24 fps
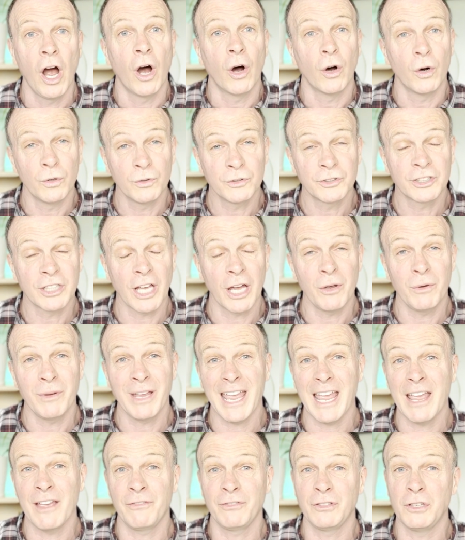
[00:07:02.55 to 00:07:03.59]
Also,
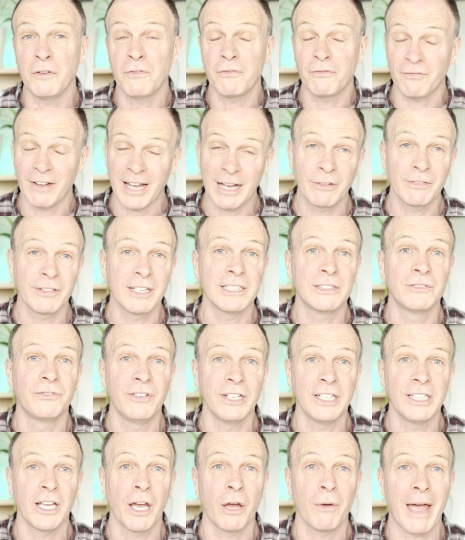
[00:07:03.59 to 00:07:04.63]
if you found this
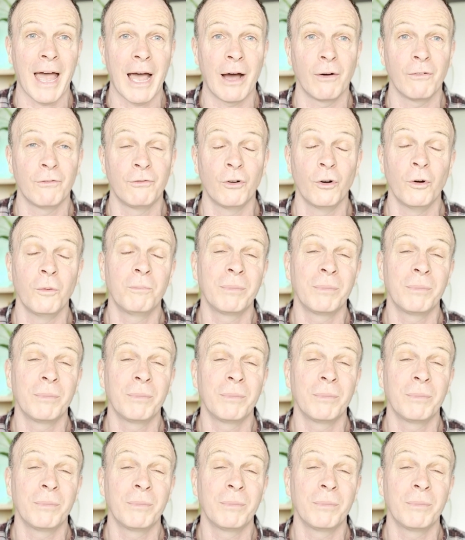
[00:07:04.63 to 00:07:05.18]
video helpful,